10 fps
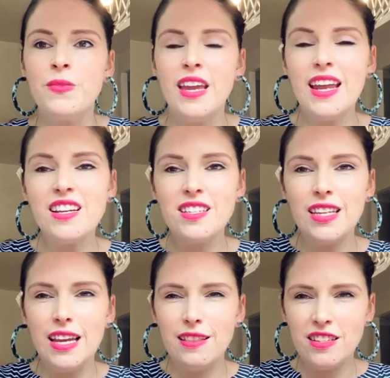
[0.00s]
it
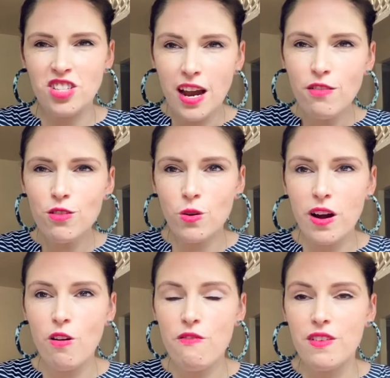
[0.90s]
actually, that chat roll
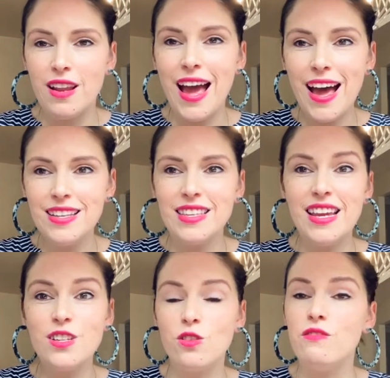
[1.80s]
quite often adds
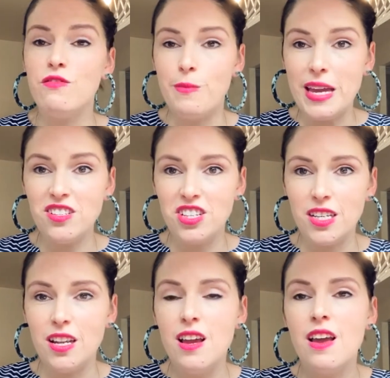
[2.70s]
extra
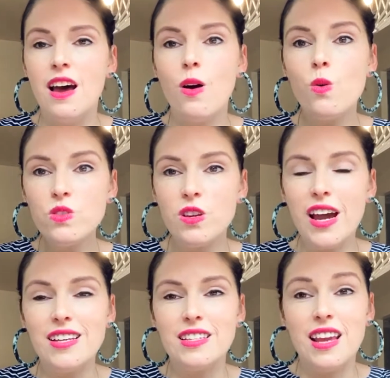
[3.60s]
information. Also,
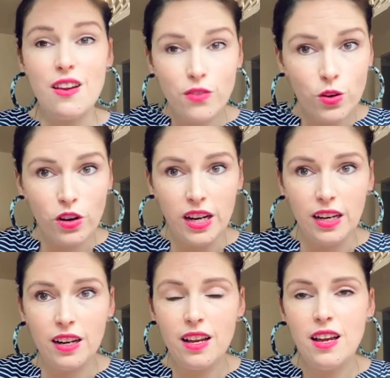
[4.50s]
as an
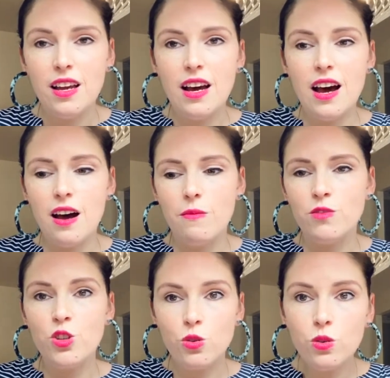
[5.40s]
evergreen um,
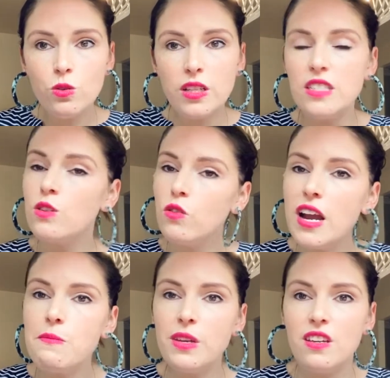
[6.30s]
tool, it's
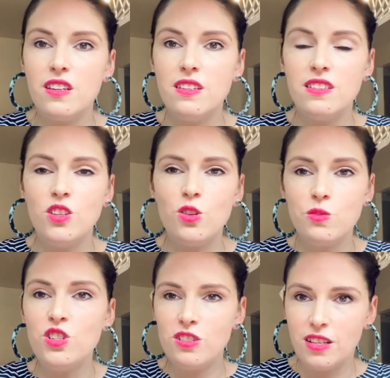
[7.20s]
great because you can
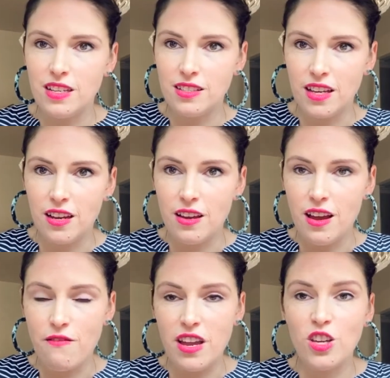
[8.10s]
almost use it as like a
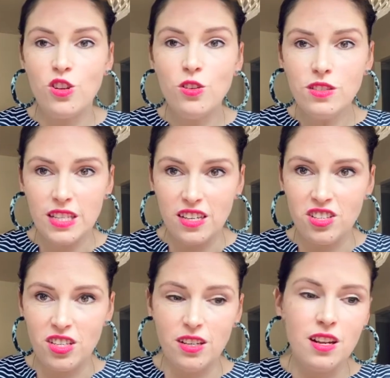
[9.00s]
F A Q
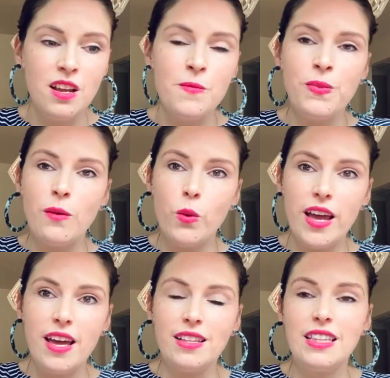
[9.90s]
section,
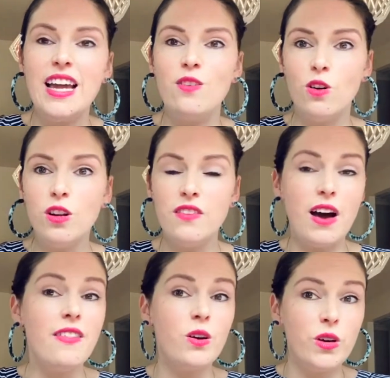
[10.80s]
where later on, if
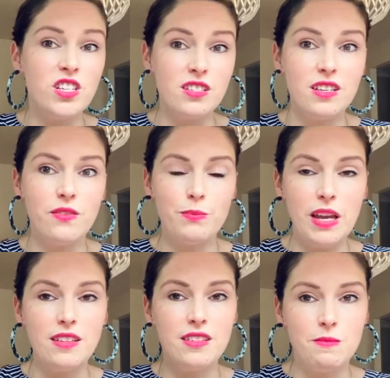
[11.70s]
other questions have
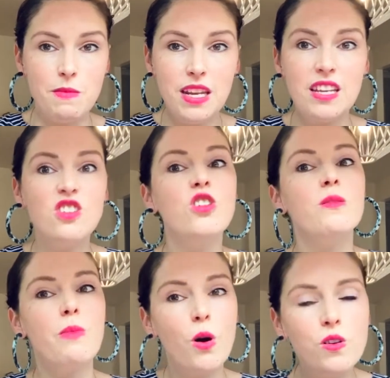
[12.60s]
been submitted, you
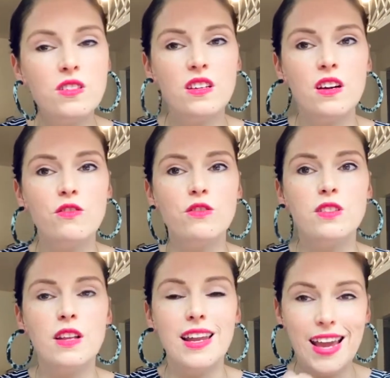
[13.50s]
can post a,
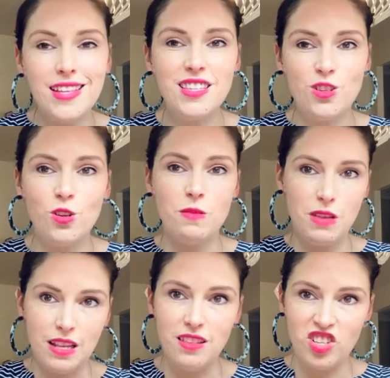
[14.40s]
an answer to them
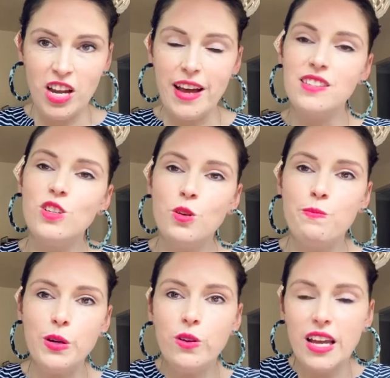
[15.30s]
in the chat. So you're
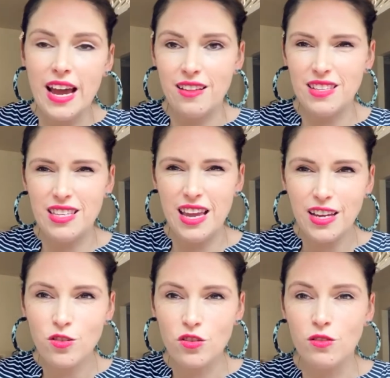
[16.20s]
building out this
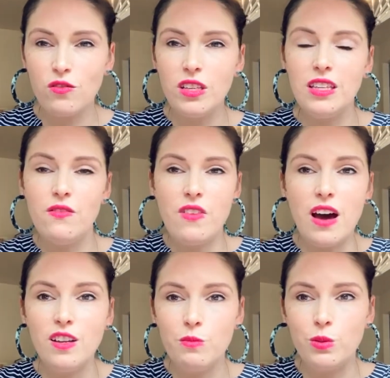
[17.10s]
extra really
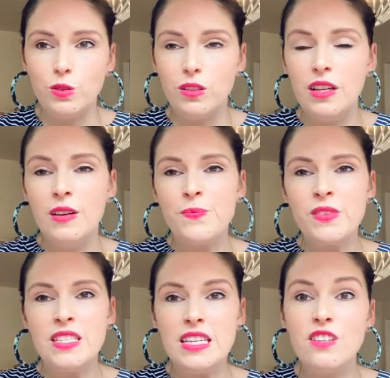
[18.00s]
valuable
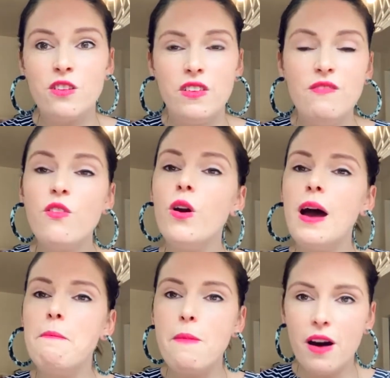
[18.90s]
center of info.
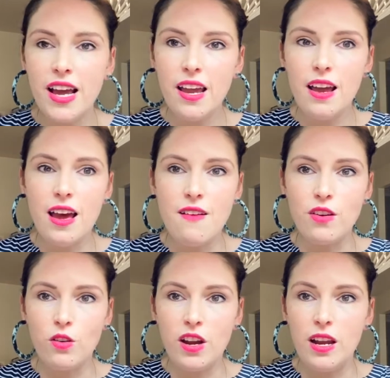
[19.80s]
And my
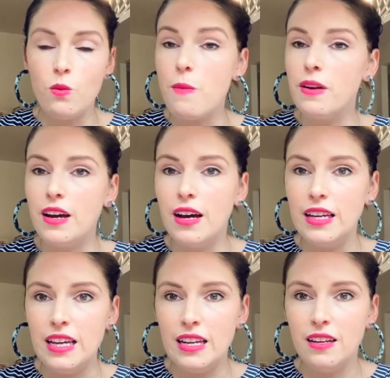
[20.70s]
evergreen webinar
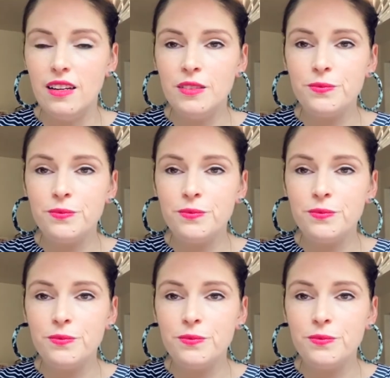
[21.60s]
in